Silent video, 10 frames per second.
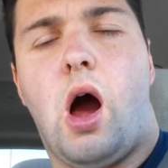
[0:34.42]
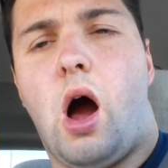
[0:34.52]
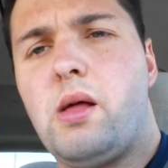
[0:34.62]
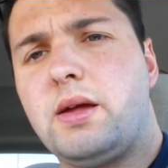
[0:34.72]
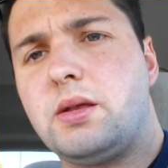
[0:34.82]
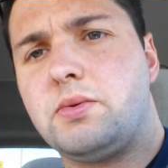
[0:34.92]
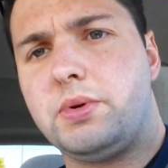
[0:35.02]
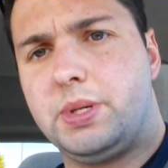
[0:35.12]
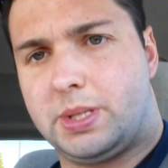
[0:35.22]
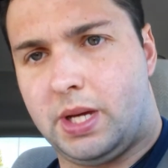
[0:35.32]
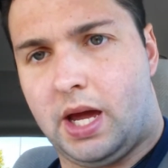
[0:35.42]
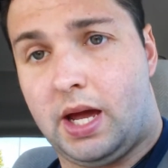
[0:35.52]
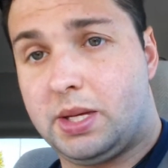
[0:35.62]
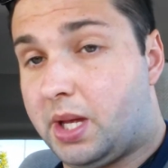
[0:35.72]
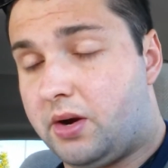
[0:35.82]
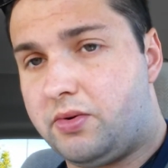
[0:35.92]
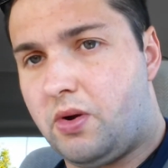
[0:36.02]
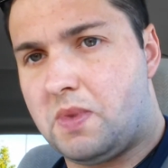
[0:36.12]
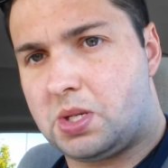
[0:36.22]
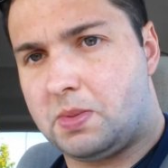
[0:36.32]
all I can really say is I don't
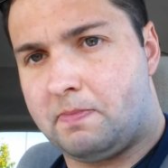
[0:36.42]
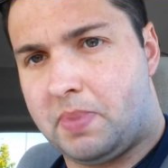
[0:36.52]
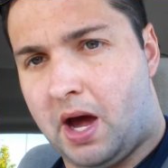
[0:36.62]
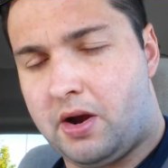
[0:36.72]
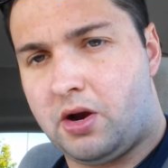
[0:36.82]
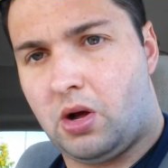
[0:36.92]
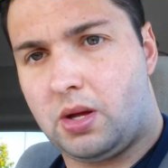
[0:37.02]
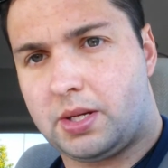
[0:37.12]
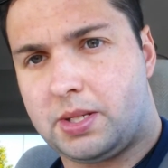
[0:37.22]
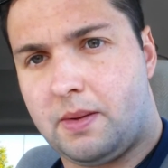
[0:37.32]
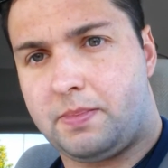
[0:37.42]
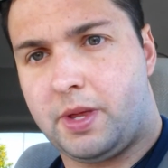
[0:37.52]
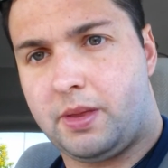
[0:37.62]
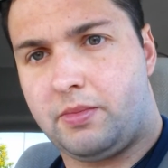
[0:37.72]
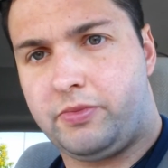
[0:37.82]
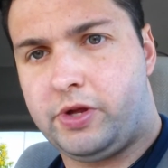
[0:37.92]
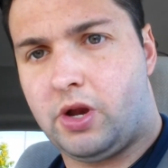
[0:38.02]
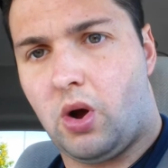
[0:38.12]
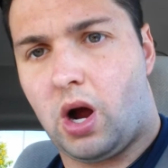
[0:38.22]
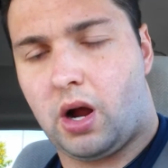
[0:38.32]
know much about it all except that, you
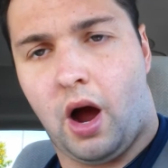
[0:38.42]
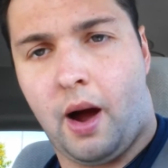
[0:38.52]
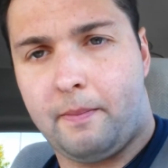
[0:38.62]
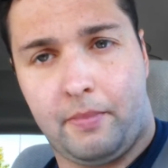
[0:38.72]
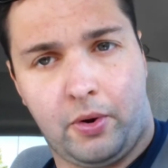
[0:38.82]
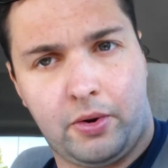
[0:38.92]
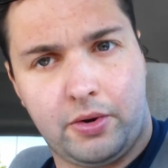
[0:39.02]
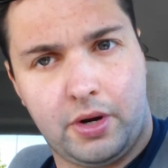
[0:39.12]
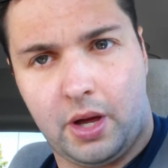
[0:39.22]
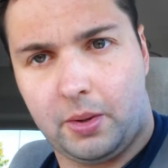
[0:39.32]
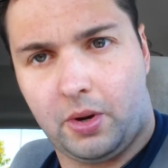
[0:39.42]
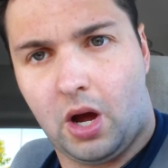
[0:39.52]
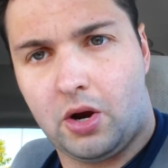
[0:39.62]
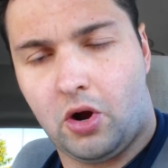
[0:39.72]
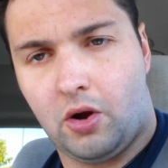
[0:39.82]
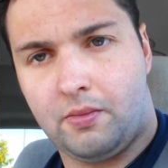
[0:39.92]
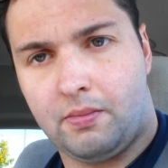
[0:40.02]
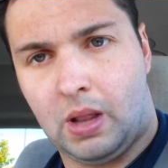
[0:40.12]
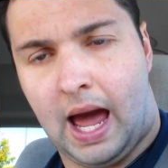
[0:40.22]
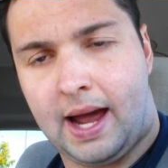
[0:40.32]
know, a cop murdered another
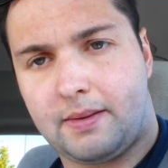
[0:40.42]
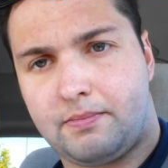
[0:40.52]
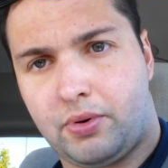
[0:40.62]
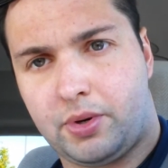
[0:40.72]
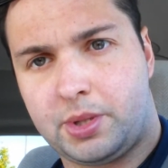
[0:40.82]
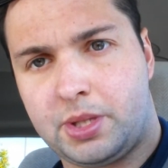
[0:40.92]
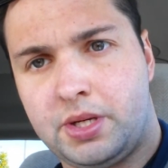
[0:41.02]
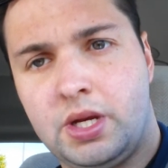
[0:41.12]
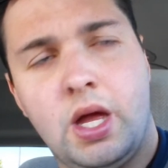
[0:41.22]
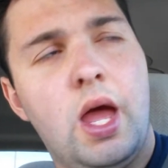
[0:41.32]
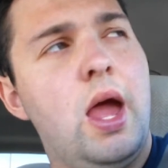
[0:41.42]
unarmed black person.